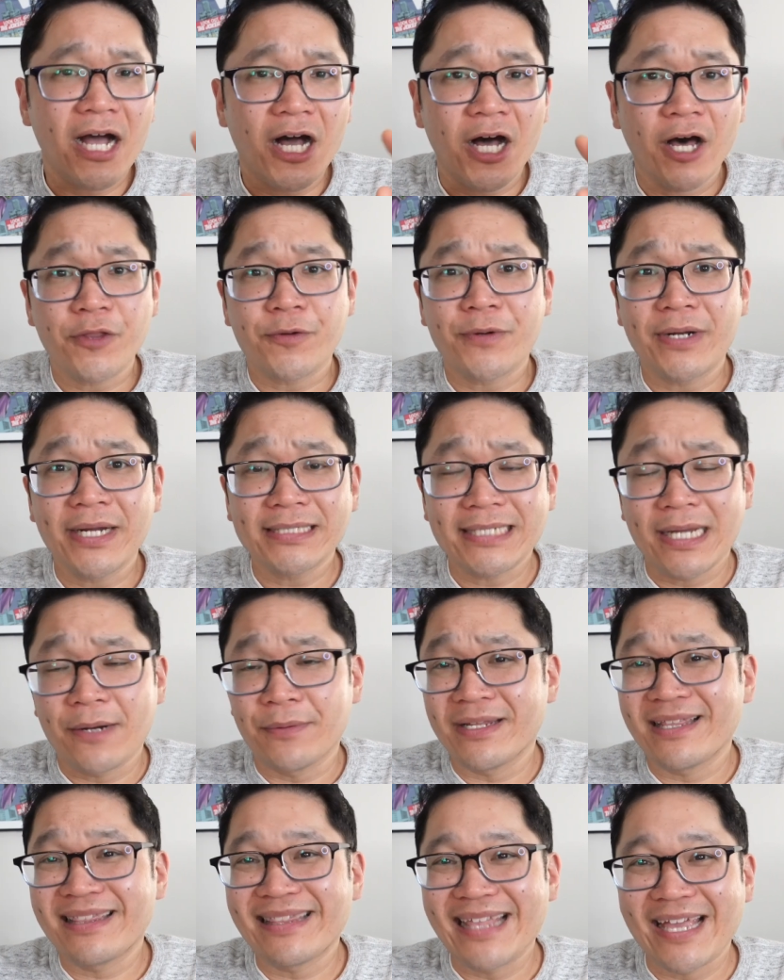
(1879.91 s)
Otherwise, I
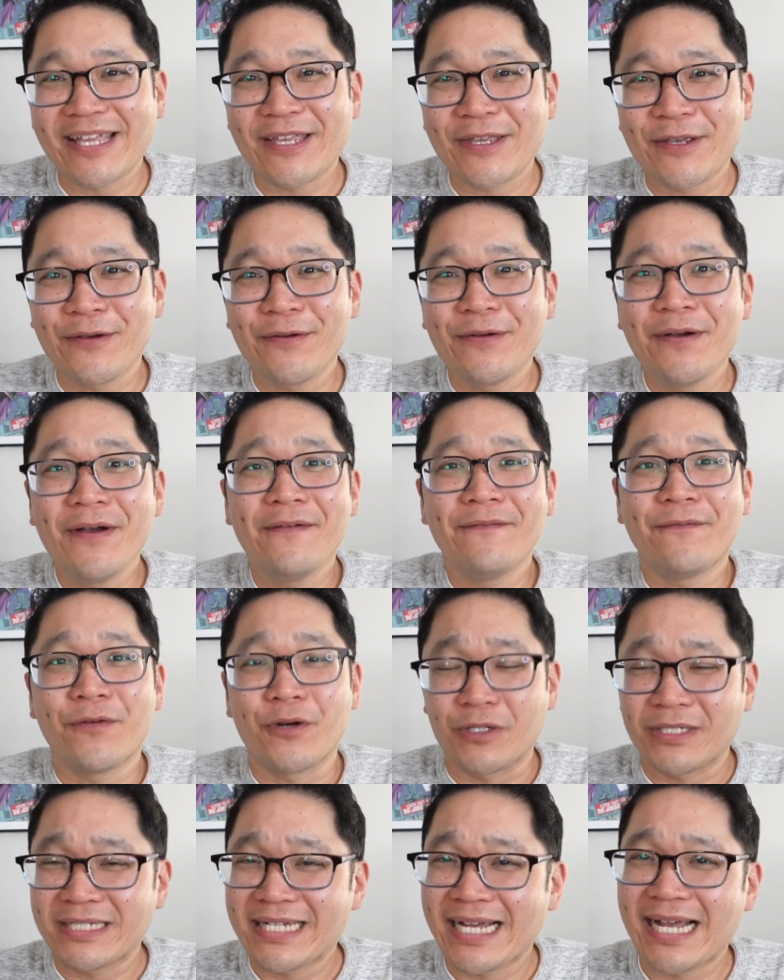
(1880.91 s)
want to thank you for
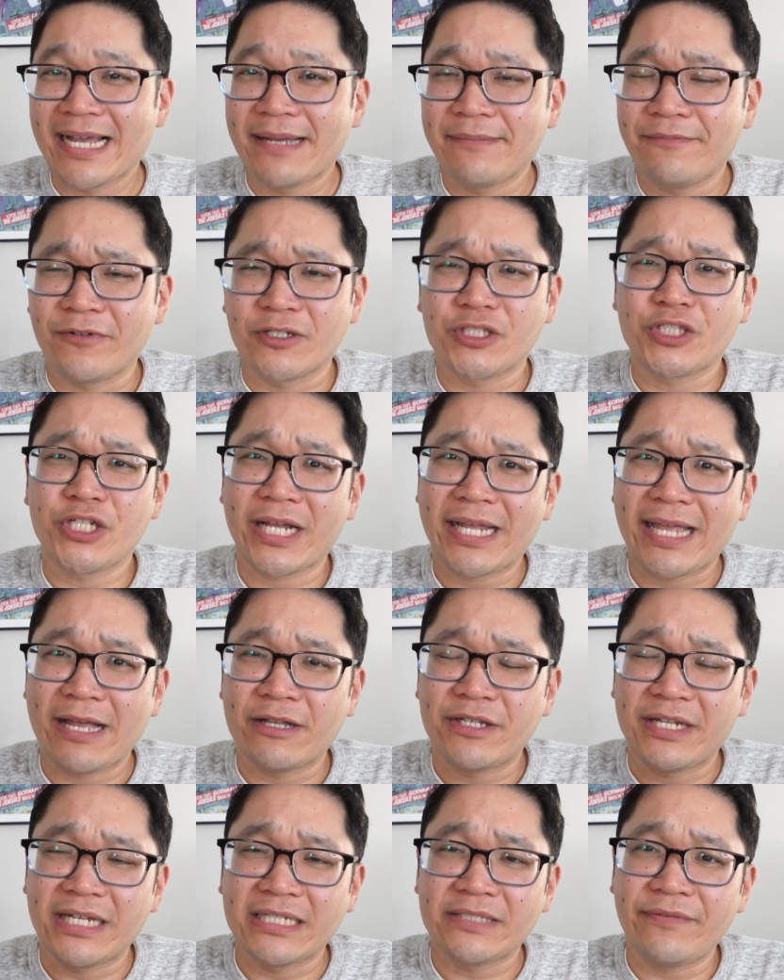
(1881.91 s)
your time for checking
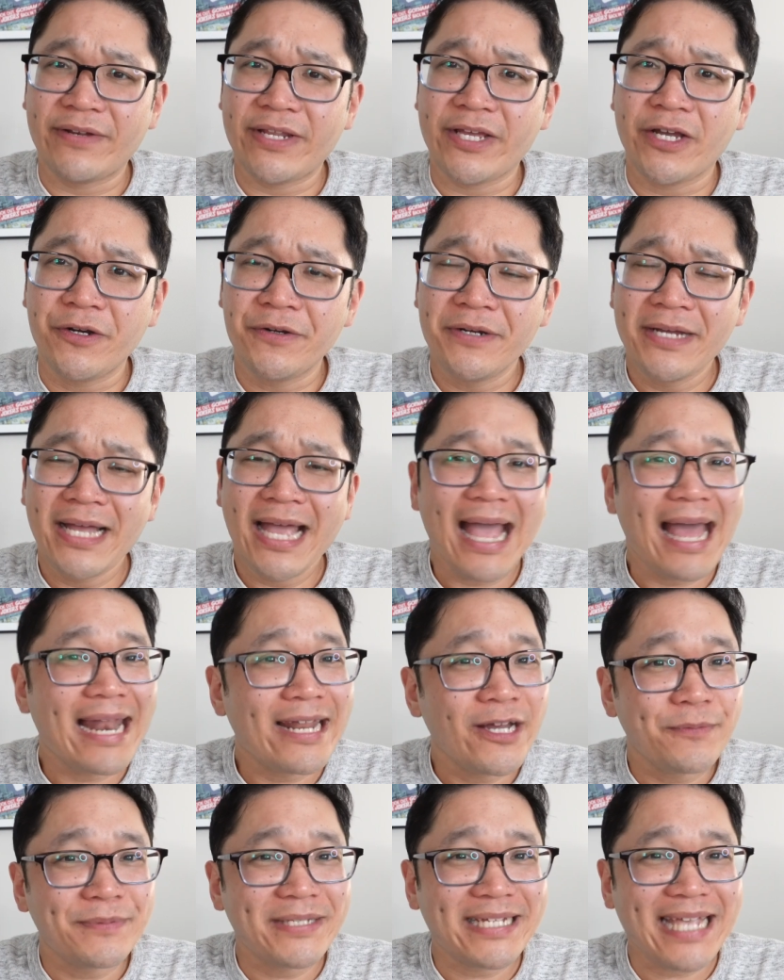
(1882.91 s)
out today's video, and I
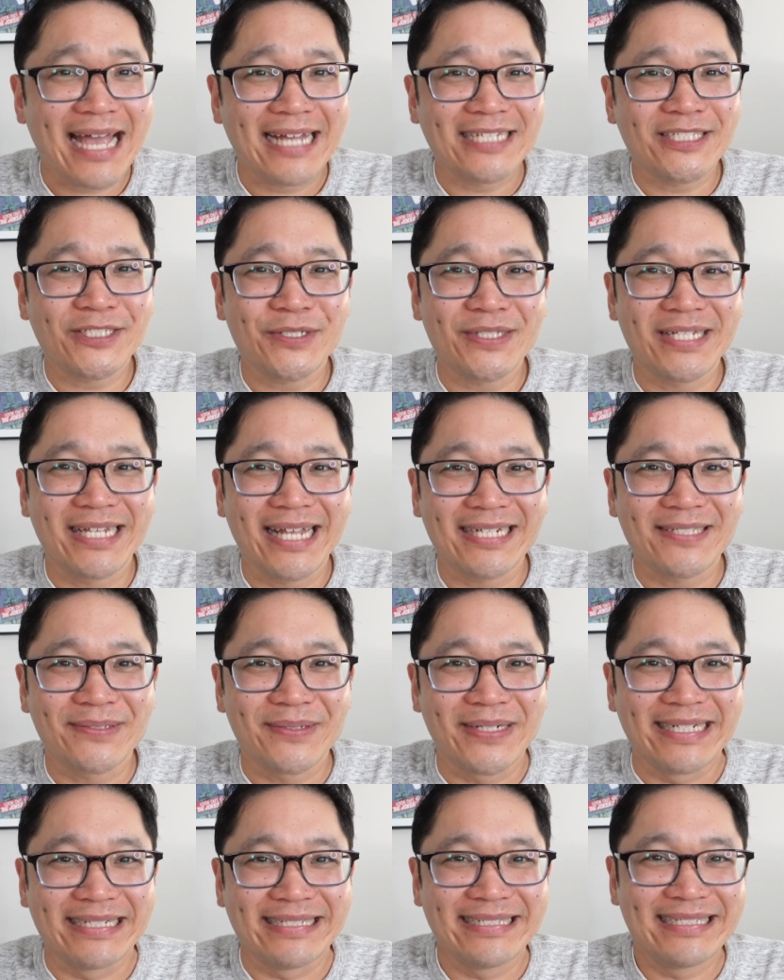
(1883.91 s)
hope to catch you in the next
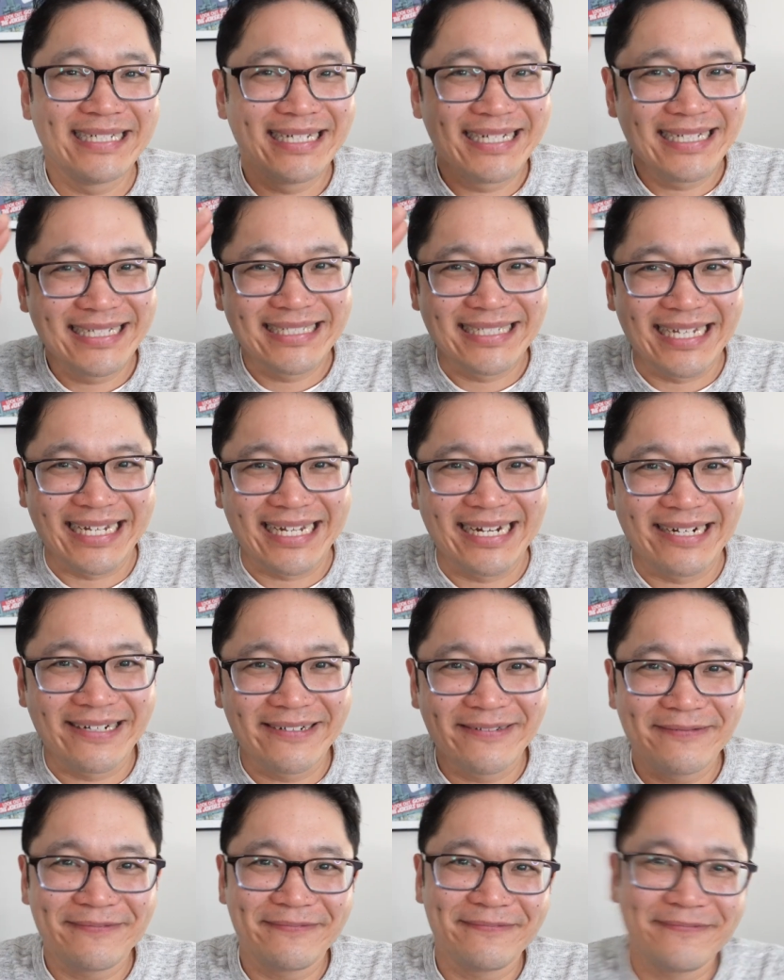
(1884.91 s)
one. Take
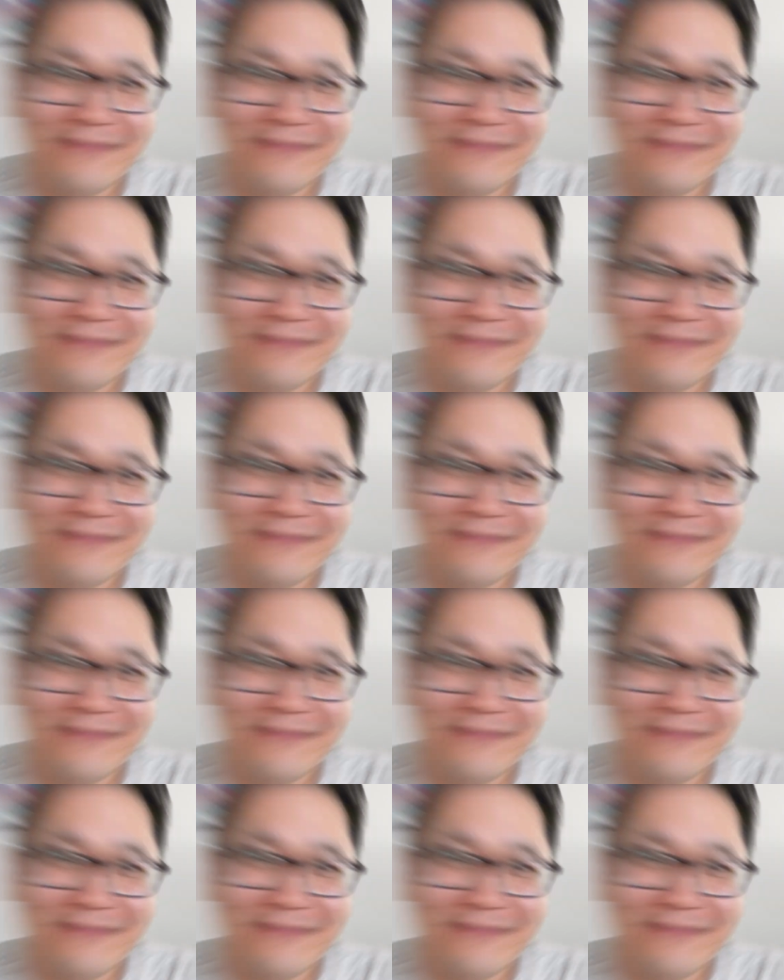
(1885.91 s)
care.